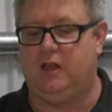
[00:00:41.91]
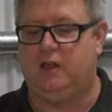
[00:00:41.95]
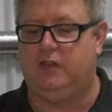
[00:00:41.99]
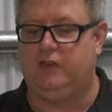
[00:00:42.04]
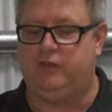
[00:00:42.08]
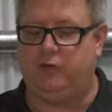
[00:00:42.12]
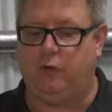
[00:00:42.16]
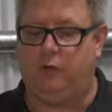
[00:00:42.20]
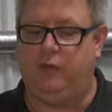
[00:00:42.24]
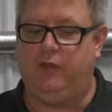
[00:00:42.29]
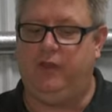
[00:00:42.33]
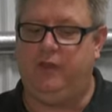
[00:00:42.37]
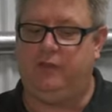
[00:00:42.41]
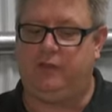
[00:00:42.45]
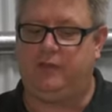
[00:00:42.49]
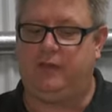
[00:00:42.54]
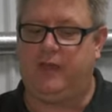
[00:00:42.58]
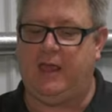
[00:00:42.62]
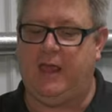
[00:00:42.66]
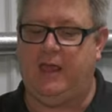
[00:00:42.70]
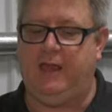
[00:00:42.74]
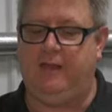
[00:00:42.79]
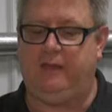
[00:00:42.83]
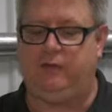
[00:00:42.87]
So in this
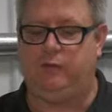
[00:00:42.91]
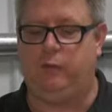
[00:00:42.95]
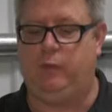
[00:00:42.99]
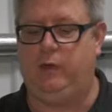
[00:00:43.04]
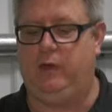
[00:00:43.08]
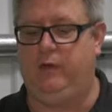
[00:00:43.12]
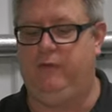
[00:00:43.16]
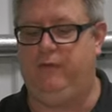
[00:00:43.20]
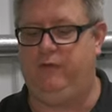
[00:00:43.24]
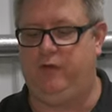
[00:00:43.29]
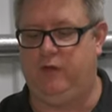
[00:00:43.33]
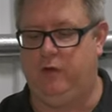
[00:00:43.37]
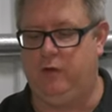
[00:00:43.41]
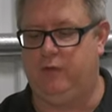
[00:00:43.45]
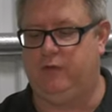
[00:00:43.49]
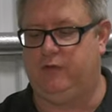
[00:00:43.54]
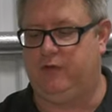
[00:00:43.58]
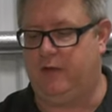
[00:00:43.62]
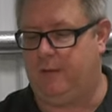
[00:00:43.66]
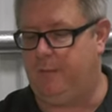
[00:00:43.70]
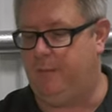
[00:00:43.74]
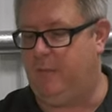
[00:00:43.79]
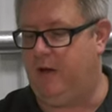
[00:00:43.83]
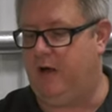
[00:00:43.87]
case, we've
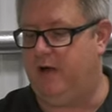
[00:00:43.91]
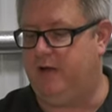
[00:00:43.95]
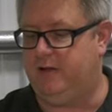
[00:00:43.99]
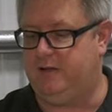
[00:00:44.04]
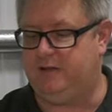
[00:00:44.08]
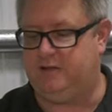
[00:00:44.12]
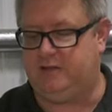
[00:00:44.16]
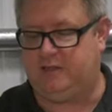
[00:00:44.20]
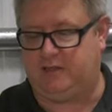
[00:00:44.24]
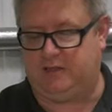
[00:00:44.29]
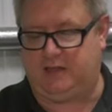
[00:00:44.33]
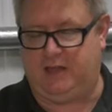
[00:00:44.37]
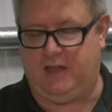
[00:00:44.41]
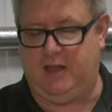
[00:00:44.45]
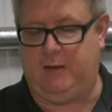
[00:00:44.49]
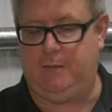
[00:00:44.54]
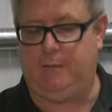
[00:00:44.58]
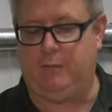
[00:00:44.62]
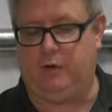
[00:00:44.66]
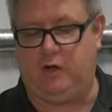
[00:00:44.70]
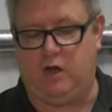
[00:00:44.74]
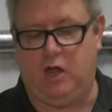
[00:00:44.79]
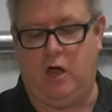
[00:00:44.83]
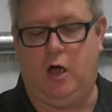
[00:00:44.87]
used a mud
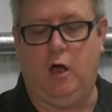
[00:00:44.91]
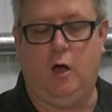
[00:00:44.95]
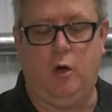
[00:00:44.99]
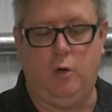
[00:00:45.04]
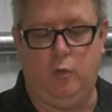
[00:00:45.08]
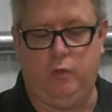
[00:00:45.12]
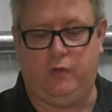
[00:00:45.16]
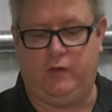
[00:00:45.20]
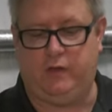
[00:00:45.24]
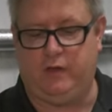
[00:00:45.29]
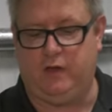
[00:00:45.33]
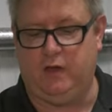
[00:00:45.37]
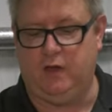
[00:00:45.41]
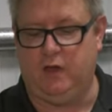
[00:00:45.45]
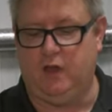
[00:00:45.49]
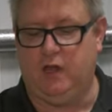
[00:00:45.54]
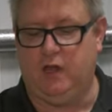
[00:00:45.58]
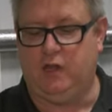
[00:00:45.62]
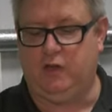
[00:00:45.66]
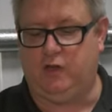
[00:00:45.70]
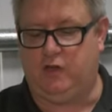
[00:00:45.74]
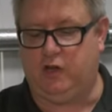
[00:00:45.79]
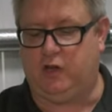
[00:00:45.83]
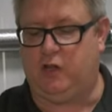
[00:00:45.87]
skim coat
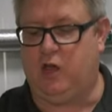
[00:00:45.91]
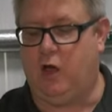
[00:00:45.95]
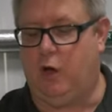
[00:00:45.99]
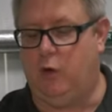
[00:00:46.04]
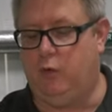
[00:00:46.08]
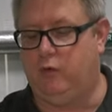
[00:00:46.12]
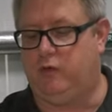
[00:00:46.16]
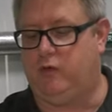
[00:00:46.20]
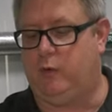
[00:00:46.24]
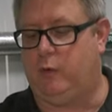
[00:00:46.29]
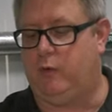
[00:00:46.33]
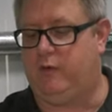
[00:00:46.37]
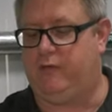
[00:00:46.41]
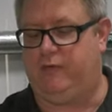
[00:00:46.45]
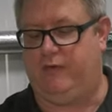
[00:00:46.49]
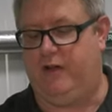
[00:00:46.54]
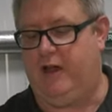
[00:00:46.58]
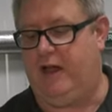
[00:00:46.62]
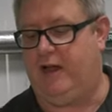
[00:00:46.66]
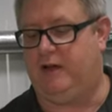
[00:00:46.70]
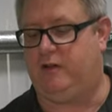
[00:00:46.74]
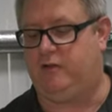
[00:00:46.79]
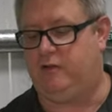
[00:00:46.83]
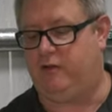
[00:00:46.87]
to coat the
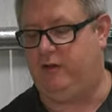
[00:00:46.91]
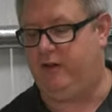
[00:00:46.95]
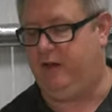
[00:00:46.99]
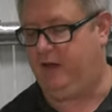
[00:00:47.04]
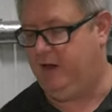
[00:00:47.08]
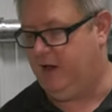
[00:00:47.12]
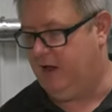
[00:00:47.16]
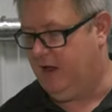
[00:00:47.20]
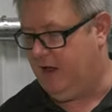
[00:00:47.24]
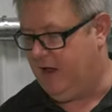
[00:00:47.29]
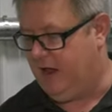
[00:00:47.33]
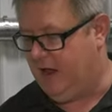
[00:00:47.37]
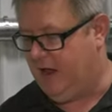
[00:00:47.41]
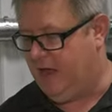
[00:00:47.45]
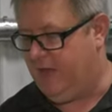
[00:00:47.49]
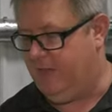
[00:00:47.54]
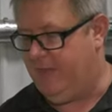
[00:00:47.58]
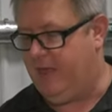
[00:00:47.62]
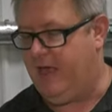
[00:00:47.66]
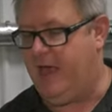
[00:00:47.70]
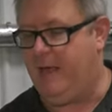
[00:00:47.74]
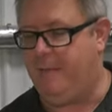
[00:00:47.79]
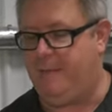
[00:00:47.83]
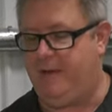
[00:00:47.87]
refractory,
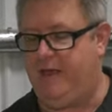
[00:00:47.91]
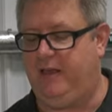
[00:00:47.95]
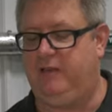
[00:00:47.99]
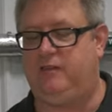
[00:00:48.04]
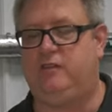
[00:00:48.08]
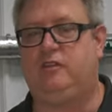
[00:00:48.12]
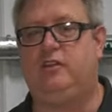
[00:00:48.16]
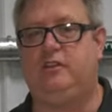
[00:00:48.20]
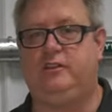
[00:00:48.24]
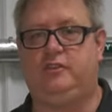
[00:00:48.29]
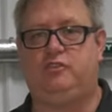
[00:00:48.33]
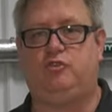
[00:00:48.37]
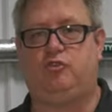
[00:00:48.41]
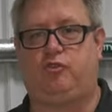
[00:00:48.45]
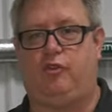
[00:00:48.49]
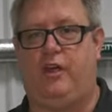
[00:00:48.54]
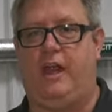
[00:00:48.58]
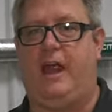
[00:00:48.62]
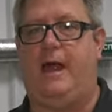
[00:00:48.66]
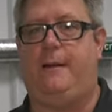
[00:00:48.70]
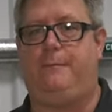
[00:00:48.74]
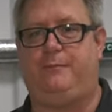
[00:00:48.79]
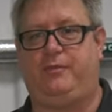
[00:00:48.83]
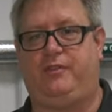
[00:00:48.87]
and that basically
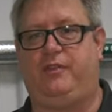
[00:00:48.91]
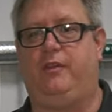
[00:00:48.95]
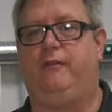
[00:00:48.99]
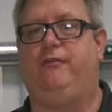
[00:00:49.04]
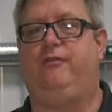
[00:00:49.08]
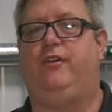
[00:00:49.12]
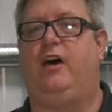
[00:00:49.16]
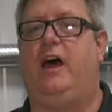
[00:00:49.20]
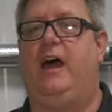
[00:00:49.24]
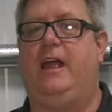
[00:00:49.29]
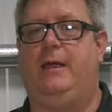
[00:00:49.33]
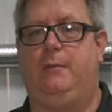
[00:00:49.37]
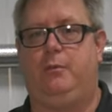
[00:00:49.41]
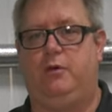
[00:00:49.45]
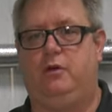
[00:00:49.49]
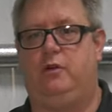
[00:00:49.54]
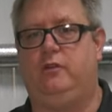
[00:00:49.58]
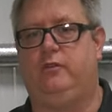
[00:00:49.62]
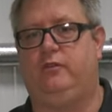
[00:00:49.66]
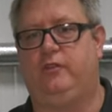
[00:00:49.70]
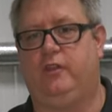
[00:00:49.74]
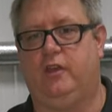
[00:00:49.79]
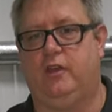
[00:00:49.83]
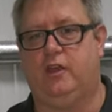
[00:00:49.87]
traps the
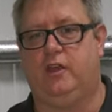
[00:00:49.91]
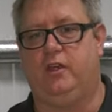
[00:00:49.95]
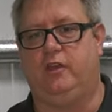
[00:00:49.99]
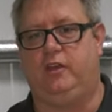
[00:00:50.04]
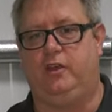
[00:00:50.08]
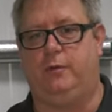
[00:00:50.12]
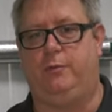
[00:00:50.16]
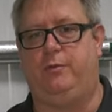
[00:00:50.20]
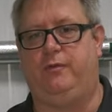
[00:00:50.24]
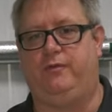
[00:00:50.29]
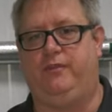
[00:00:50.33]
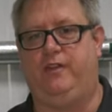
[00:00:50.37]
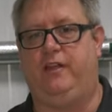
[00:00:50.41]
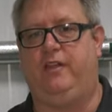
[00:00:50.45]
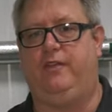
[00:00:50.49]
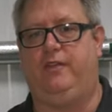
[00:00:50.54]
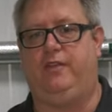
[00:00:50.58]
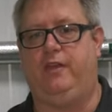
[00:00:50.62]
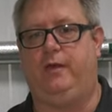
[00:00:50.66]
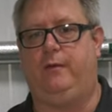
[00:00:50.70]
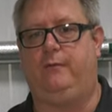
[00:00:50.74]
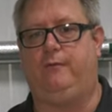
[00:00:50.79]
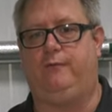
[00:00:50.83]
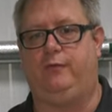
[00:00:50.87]
fibers to prevent
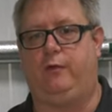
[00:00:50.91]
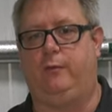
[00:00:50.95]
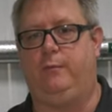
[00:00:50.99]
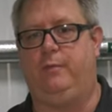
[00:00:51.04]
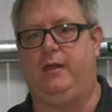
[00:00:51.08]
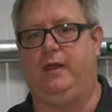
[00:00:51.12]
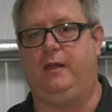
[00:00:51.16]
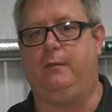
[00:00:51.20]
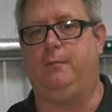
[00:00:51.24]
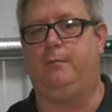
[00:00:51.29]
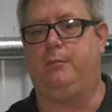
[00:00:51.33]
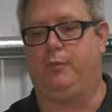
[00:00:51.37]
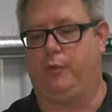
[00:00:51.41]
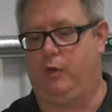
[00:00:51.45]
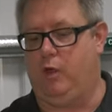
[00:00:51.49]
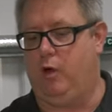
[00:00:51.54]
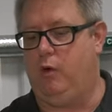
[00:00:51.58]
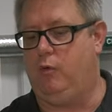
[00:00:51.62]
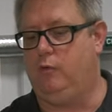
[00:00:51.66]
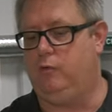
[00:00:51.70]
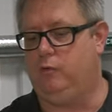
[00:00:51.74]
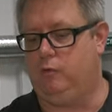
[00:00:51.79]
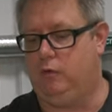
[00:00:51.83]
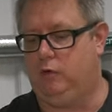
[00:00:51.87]
them from being
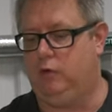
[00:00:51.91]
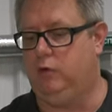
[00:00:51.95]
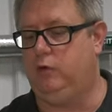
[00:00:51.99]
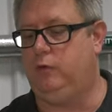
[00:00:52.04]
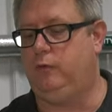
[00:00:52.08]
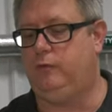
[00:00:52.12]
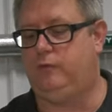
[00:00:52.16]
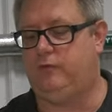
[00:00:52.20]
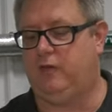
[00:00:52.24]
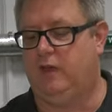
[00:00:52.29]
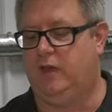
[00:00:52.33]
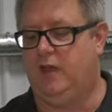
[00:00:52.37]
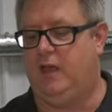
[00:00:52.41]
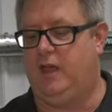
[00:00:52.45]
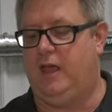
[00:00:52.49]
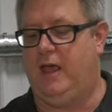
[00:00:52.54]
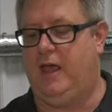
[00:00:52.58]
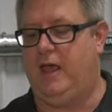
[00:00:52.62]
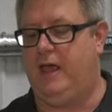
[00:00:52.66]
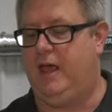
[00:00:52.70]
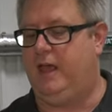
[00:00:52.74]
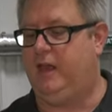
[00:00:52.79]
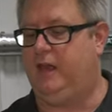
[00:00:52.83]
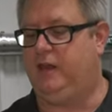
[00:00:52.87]
blown loose
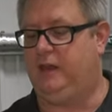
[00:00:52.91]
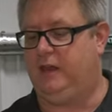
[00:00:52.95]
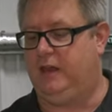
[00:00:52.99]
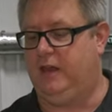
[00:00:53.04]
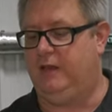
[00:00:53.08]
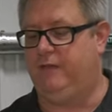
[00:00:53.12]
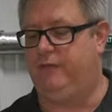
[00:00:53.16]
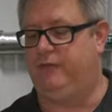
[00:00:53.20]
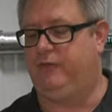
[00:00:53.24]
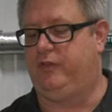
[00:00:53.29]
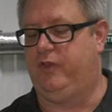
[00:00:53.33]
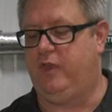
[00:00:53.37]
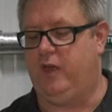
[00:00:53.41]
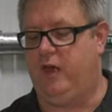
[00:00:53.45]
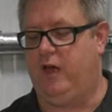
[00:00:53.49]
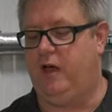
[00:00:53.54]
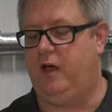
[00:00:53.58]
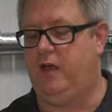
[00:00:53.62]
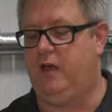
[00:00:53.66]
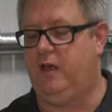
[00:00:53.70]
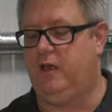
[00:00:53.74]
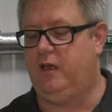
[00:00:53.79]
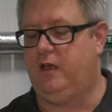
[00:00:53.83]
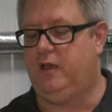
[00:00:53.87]
and gives
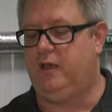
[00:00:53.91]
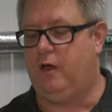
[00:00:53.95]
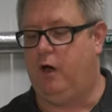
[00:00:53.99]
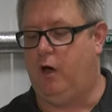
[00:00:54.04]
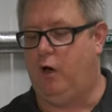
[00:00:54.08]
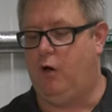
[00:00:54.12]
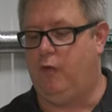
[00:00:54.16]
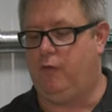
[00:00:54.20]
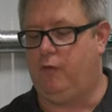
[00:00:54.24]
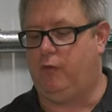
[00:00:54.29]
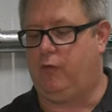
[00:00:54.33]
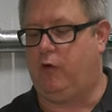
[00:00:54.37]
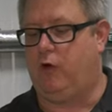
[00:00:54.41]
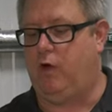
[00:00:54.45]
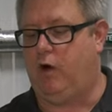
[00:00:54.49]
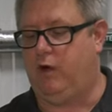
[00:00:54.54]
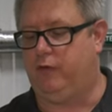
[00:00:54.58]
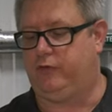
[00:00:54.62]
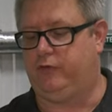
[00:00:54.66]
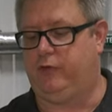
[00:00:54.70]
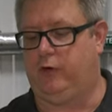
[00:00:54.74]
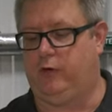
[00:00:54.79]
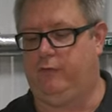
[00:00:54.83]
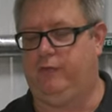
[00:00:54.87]
the overall
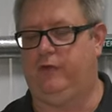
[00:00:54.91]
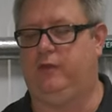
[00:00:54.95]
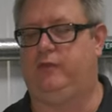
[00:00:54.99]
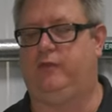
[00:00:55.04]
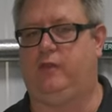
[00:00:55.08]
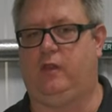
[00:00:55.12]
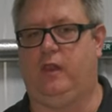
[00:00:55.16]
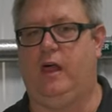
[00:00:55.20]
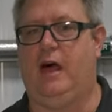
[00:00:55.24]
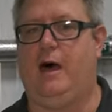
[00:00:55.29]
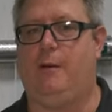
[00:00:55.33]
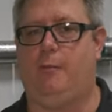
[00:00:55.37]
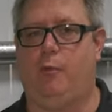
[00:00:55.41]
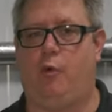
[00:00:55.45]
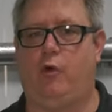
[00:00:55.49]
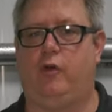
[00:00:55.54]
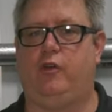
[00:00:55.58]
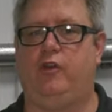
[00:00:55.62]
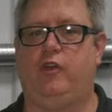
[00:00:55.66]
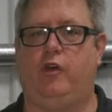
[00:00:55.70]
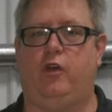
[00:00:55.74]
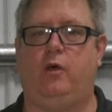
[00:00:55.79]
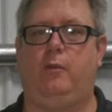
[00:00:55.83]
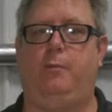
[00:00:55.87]
surface a lot more
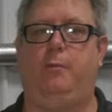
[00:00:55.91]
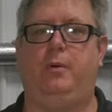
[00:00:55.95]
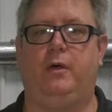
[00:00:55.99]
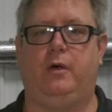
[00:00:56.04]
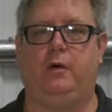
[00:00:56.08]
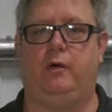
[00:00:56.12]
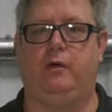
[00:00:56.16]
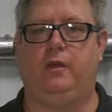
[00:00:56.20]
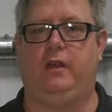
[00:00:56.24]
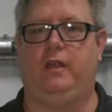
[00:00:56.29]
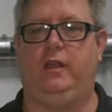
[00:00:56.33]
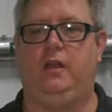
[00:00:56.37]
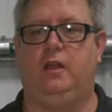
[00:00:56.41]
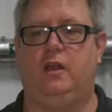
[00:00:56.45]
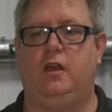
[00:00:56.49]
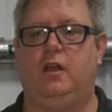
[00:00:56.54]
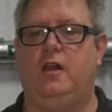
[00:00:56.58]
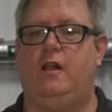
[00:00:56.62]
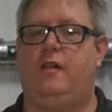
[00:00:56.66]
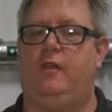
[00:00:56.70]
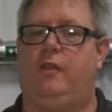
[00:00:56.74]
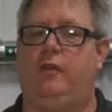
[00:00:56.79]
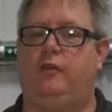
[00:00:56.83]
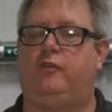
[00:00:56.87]
durability.
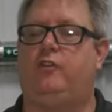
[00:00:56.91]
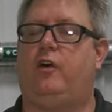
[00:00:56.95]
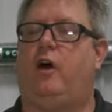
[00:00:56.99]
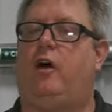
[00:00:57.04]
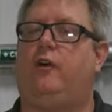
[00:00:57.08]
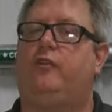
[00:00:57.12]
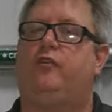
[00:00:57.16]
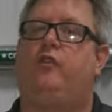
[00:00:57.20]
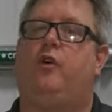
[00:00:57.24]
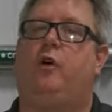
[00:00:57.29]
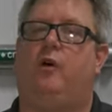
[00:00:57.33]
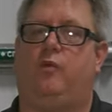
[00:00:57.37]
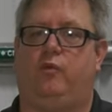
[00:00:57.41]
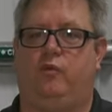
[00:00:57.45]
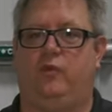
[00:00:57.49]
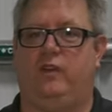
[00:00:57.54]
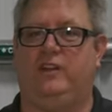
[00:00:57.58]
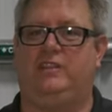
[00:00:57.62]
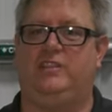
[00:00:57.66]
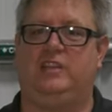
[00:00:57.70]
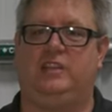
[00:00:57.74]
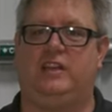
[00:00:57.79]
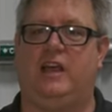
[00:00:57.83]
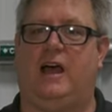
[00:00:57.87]
There's also a
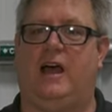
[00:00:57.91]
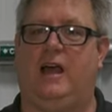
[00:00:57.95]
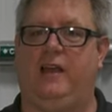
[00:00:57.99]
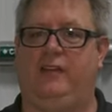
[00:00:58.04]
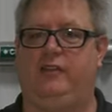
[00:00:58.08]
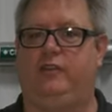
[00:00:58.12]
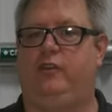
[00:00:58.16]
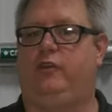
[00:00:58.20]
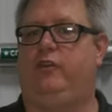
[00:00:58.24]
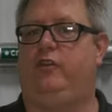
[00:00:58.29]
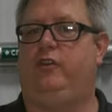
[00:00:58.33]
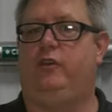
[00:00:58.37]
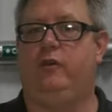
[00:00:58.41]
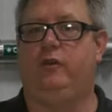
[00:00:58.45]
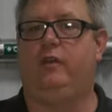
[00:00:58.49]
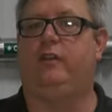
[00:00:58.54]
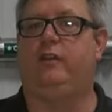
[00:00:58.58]
rigidizer you